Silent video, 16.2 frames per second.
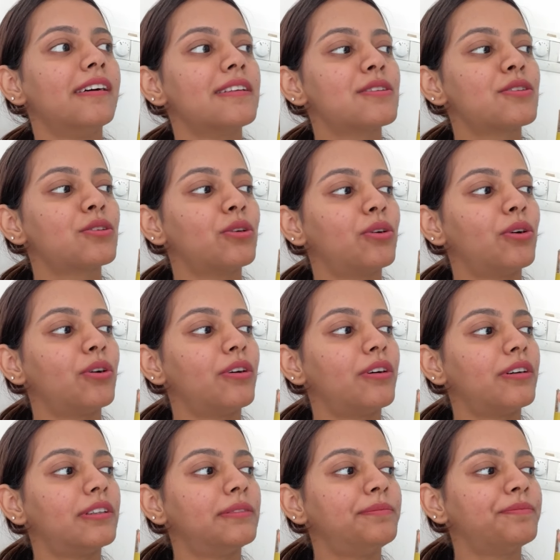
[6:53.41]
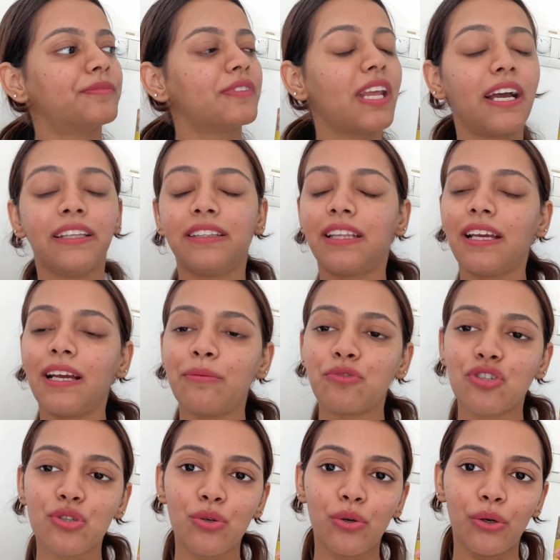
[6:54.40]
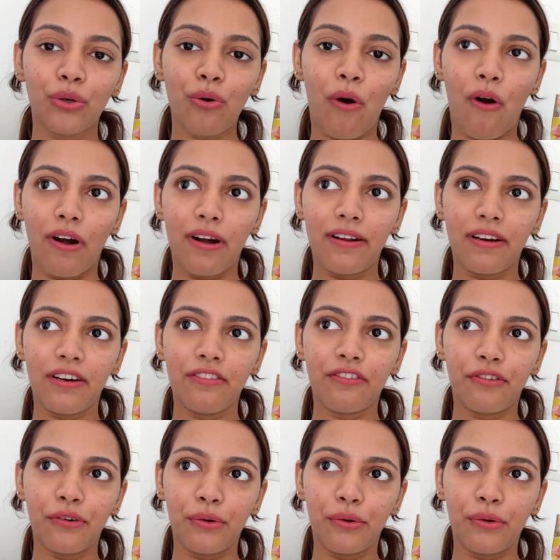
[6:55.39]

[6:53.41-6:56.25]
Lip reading: So yeah, I think I'm just going to order in.